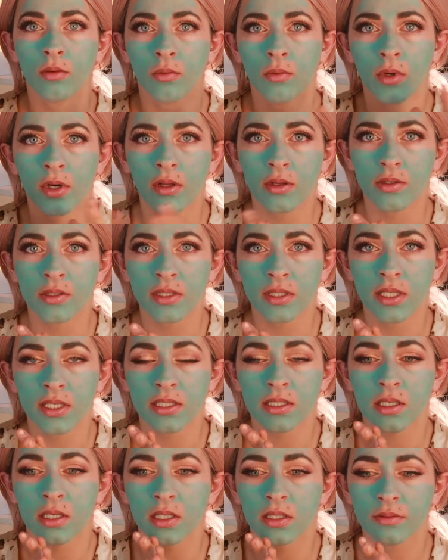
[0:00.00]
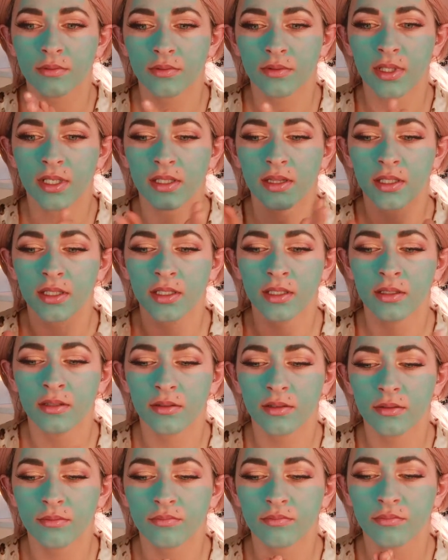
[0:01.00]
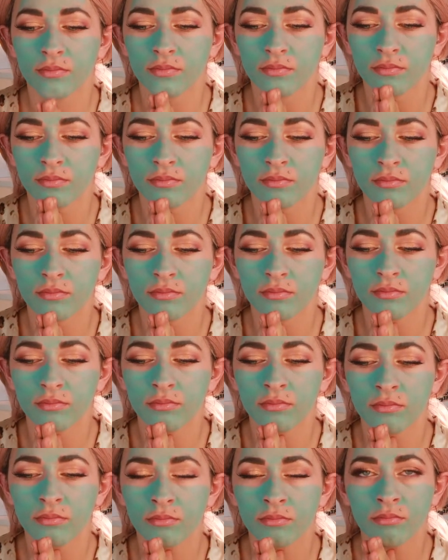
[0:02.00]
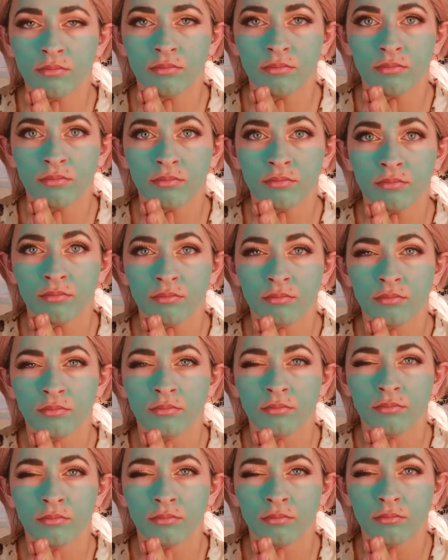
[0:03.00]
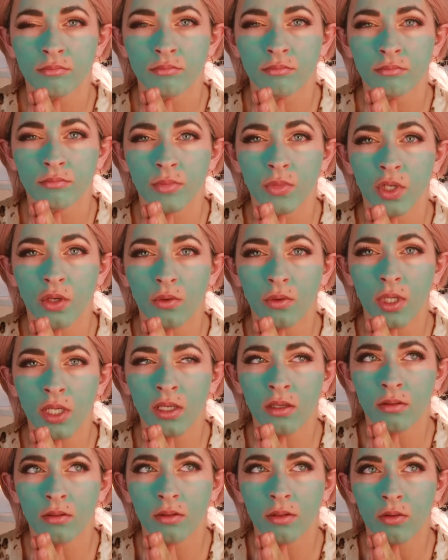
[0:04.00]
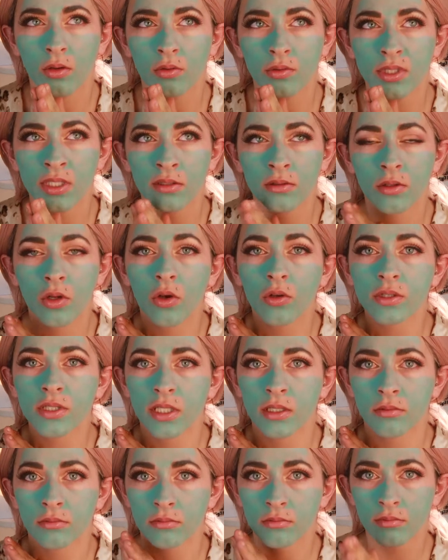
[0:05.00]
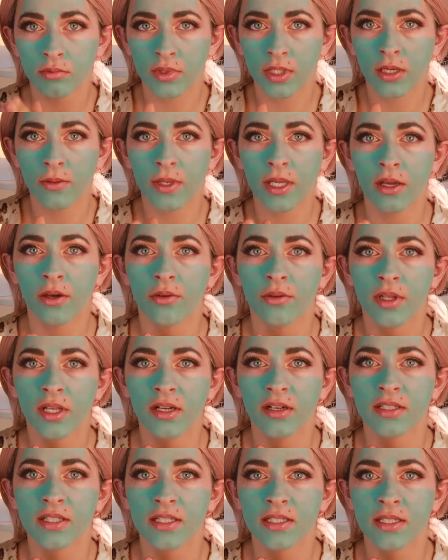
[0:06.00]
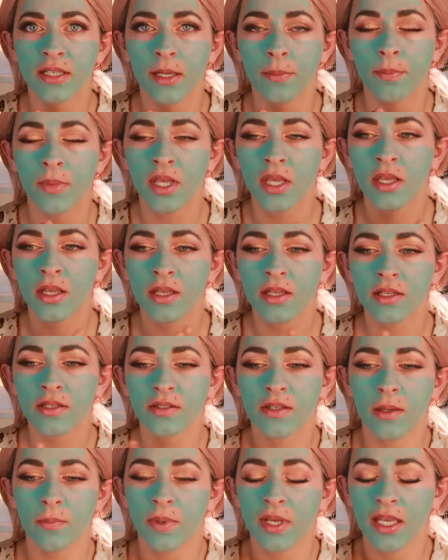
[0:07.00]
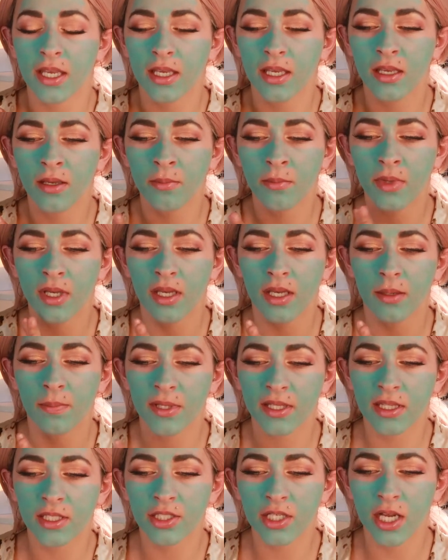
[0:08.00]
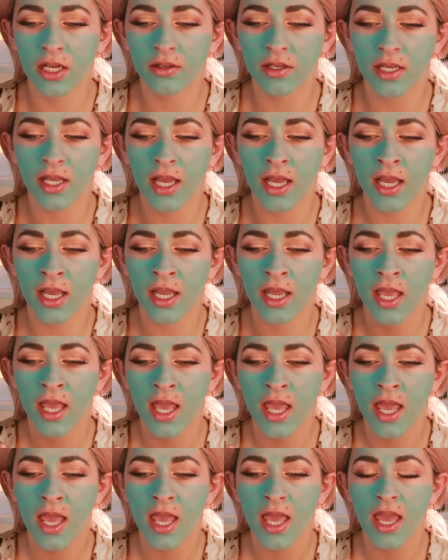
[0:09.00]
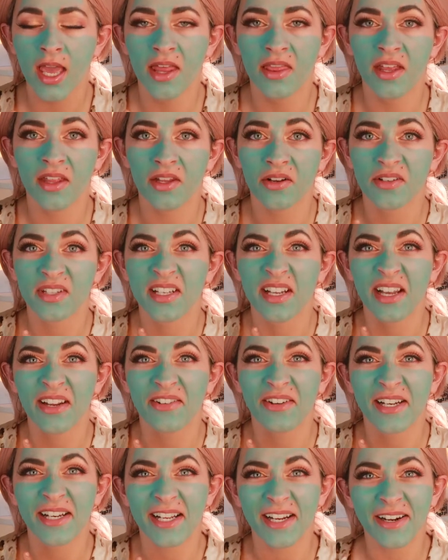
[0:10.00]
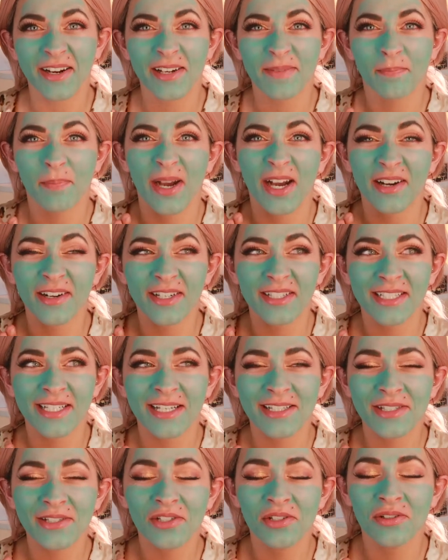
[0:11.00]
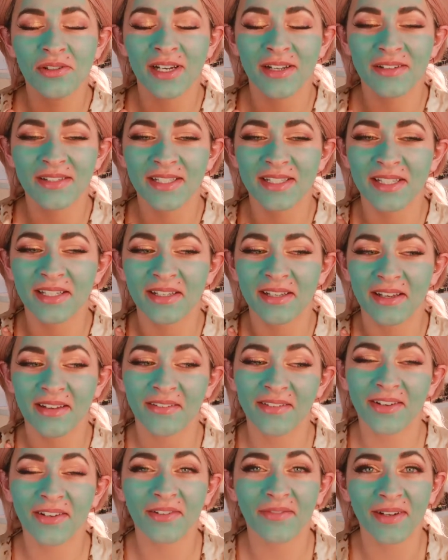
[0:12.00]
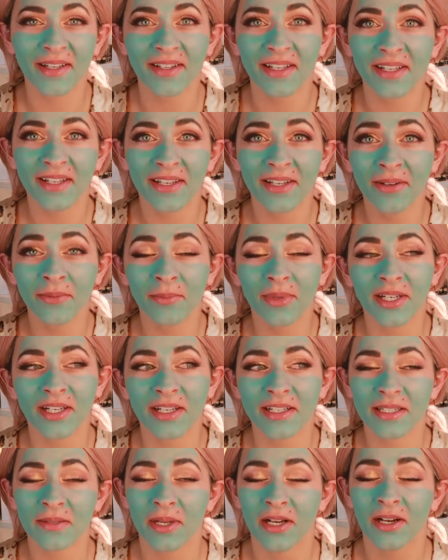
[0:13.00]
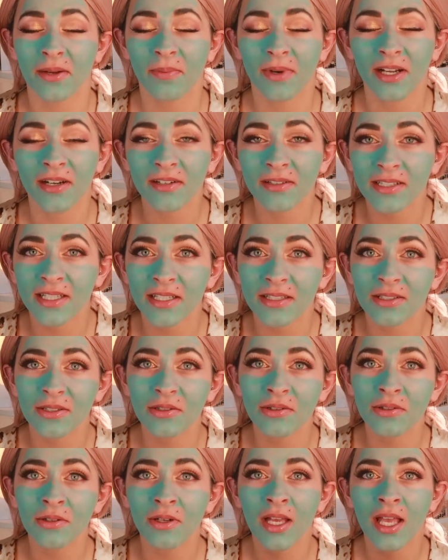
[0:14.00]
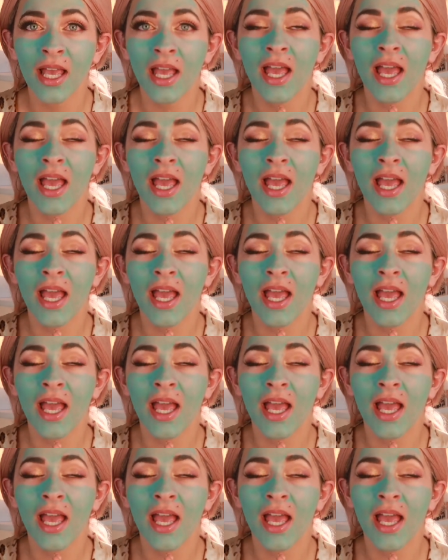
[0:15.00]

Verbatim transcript: what are those things called? Like the, the mm, Cody Colton Colton. There we go. There's his name. So I pick him. I pick the chocolate guy, and then there was a guy who had a Harry Potter tattoo and I was like, I don't know if I like him, but he has a Harry Potter tattoo